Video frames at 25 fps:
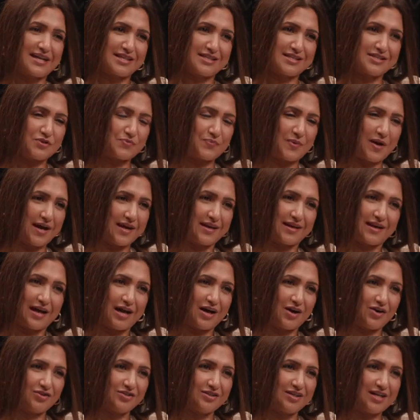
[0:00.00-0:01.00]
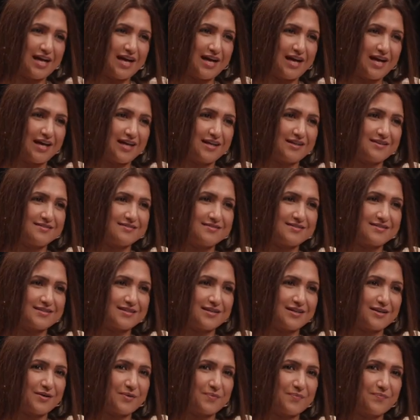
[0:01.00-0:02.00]
back to Dubai now
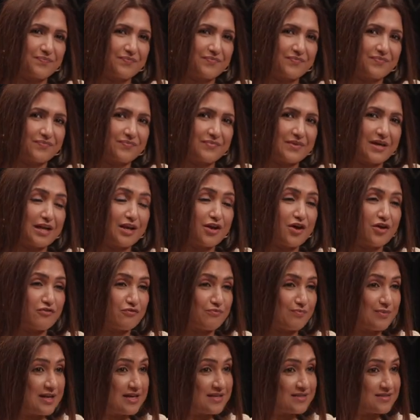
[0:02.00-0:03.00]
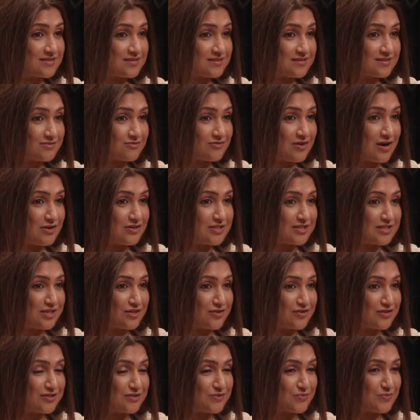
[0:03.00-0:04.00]
and a lot of places around
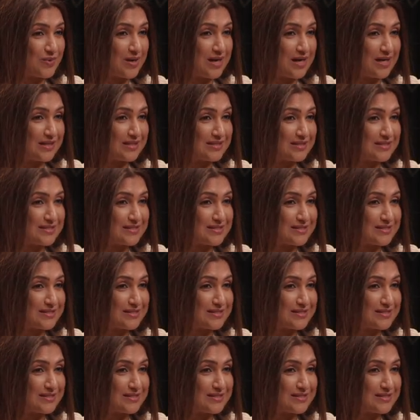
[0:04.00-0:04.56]
here as well.